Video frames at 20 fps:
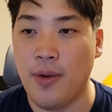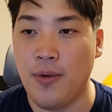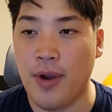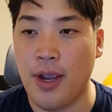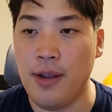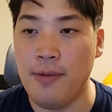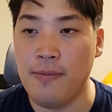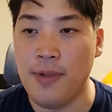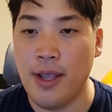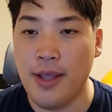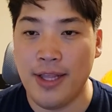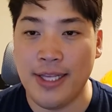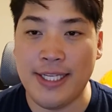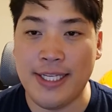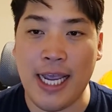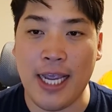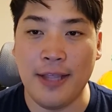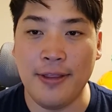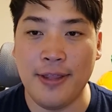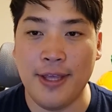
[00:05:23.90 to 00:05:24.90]
right? The
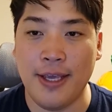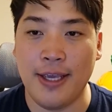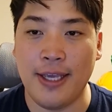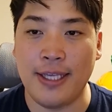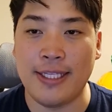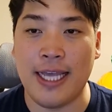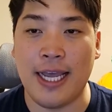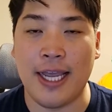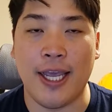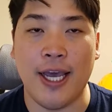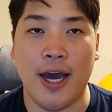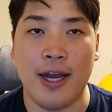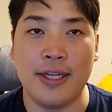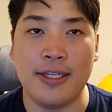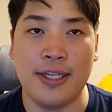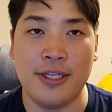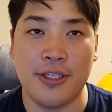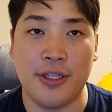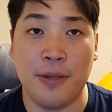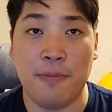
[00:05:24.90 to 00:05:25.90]
second thing is that God
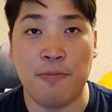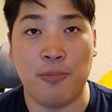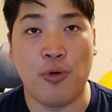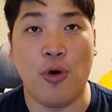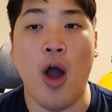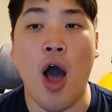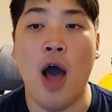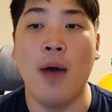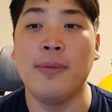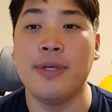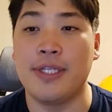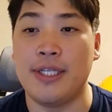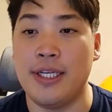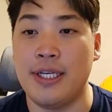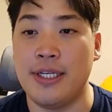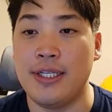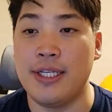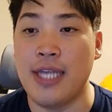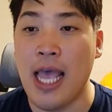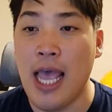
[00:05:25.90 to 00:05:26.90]
essentially
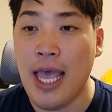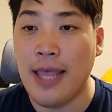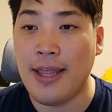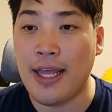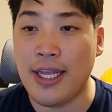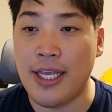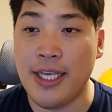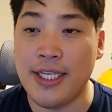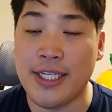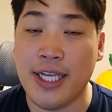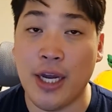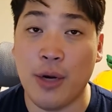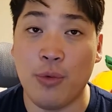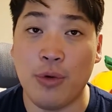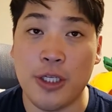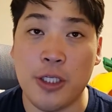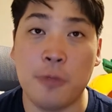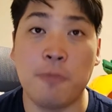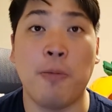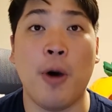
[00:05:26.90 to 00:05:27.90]
promises that He's going to
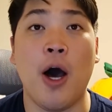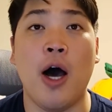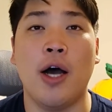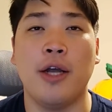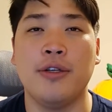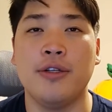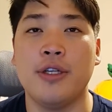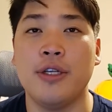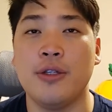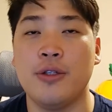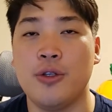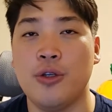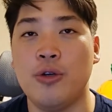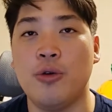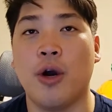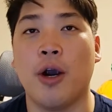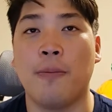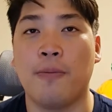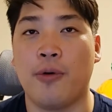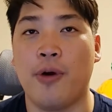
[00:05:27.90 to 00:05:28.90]
respond
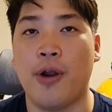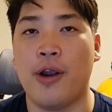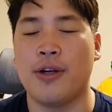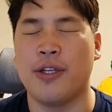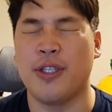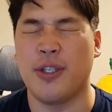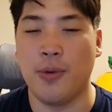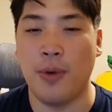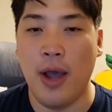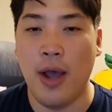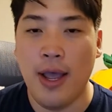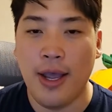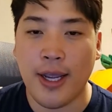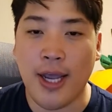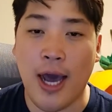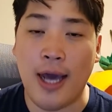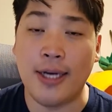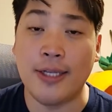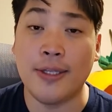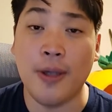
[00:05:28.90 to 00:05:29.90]
to our prayers. So
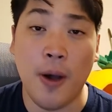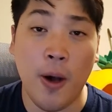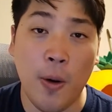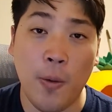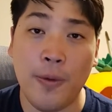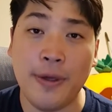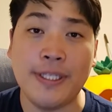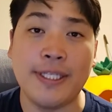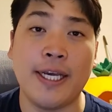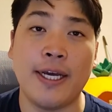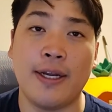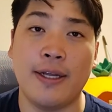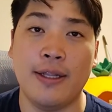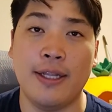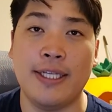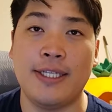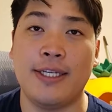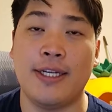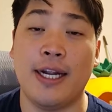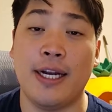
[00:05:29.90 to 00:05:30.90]
God is always going to
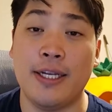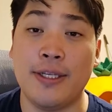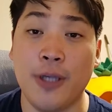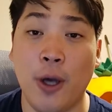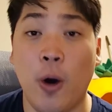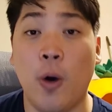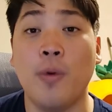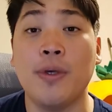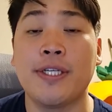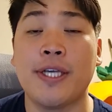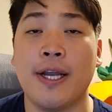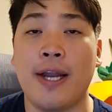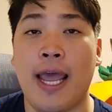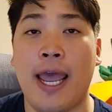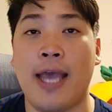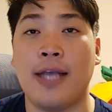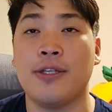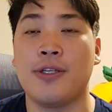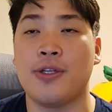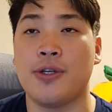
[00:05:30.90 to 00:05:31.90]
listen and He's always going to
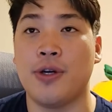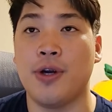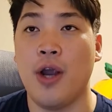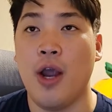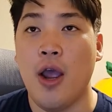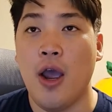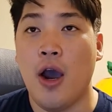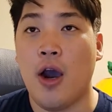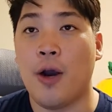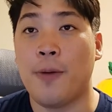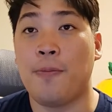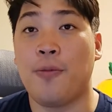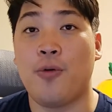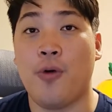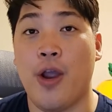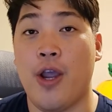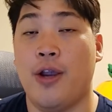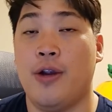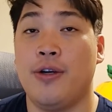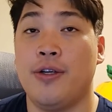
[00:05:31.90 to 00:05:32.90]
answer our
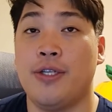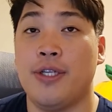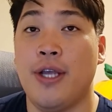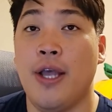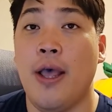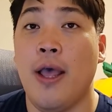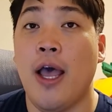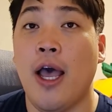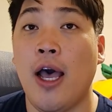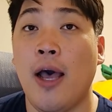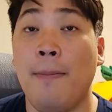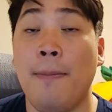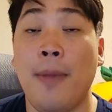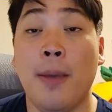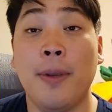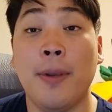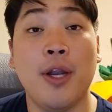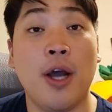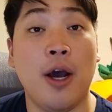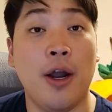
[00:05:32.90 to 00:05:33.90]
prayers, uh,
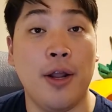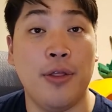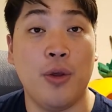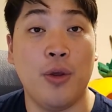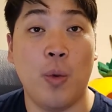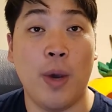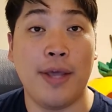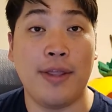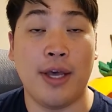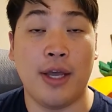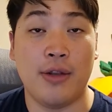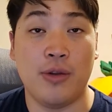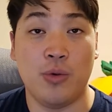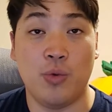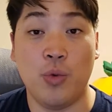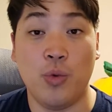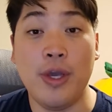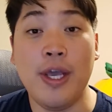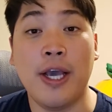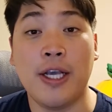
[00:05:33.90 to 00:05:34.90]
maybe not in the way that
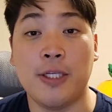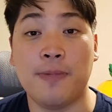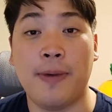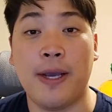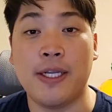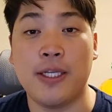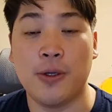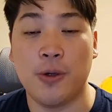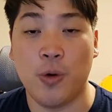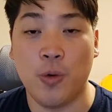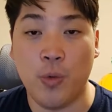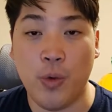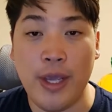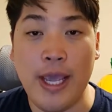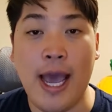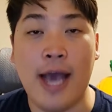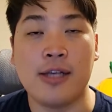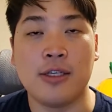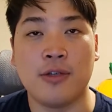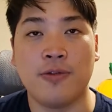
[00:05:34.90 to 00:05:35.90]
we expected or we
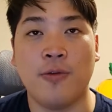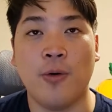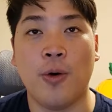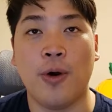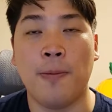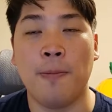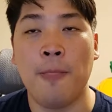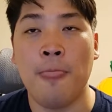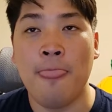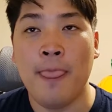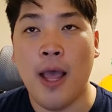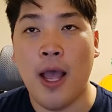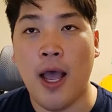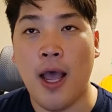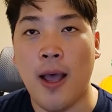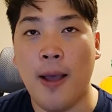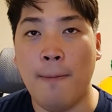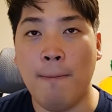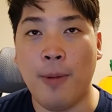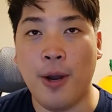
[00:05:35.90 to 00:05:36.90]
asked for,
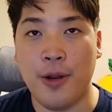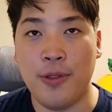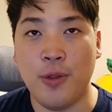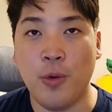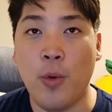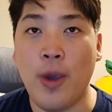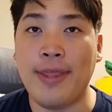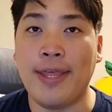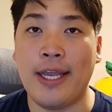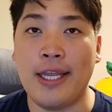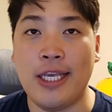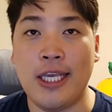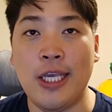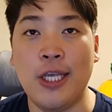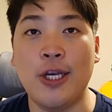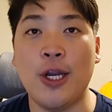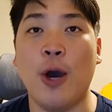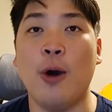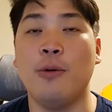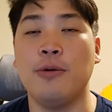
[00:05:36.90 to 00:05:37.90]
um, but in the way that He
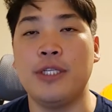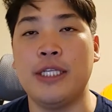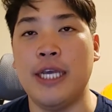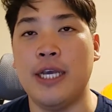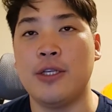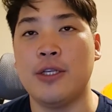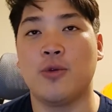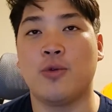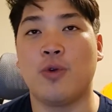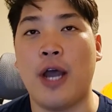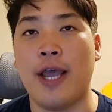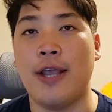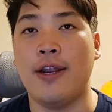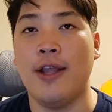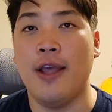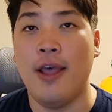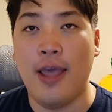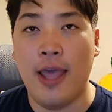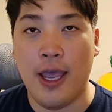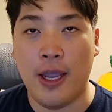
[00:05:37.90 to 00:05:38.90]
knows is right
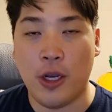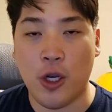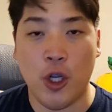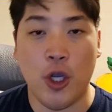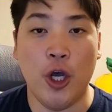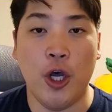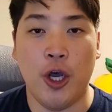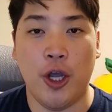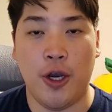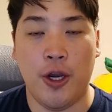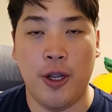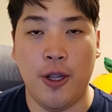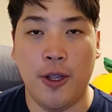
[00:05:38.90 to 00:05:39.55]
and good.